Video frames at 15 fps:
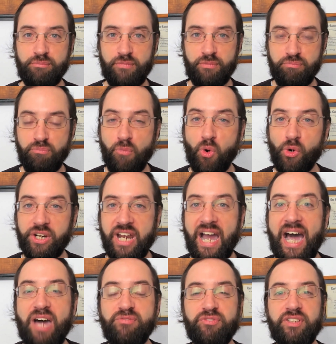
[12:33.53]
more
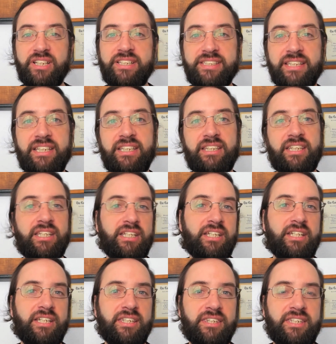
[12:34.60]
confidence in
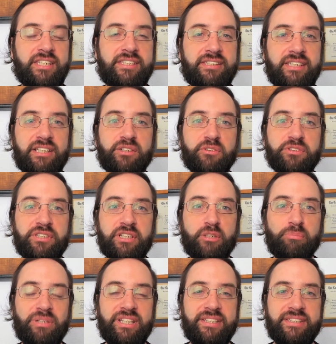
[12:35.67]
these signals that
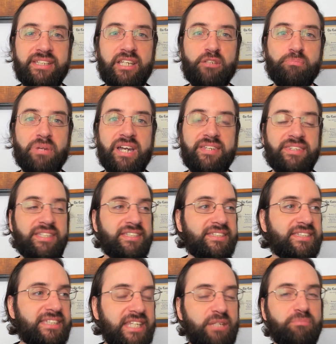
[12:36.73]
are being sent by these
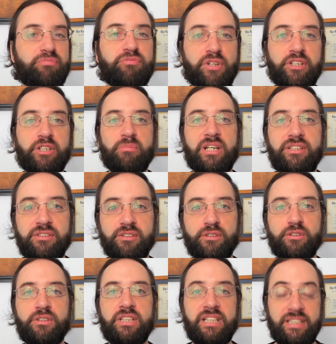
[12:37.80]
deep
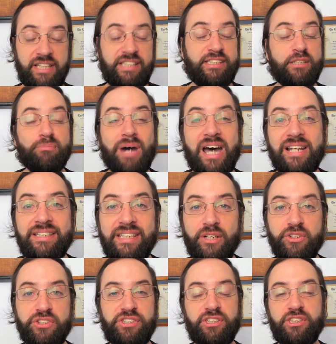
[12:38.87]
fundamental, it's the
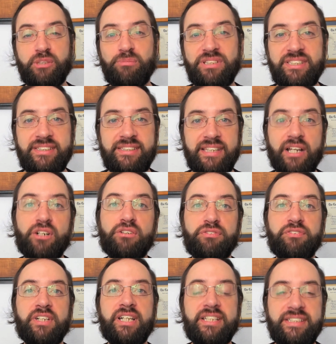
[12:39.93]
monetary system
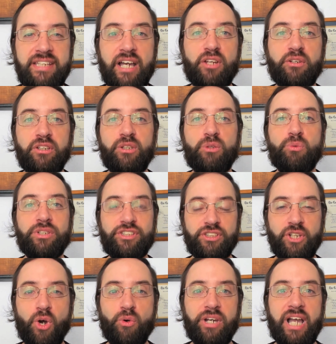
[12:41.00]
itself telling you what's
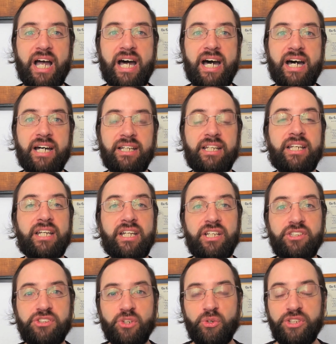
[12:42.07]
going on.
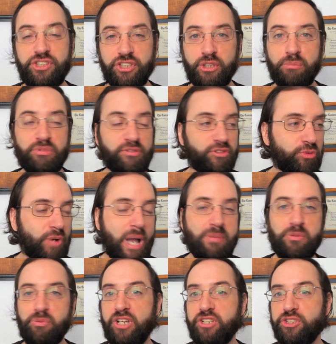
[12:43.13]
And so in terms of swap
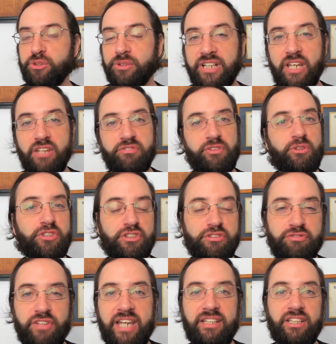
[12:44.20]
spreads, Eurodollar futures,
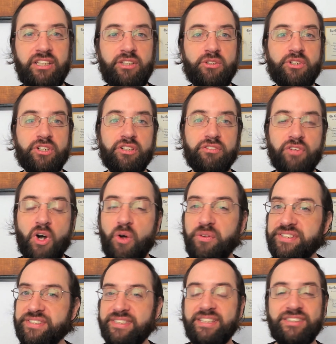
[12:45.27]
flattening yield curve, all
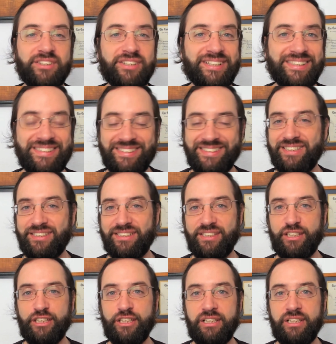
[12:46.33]
these things are consistent.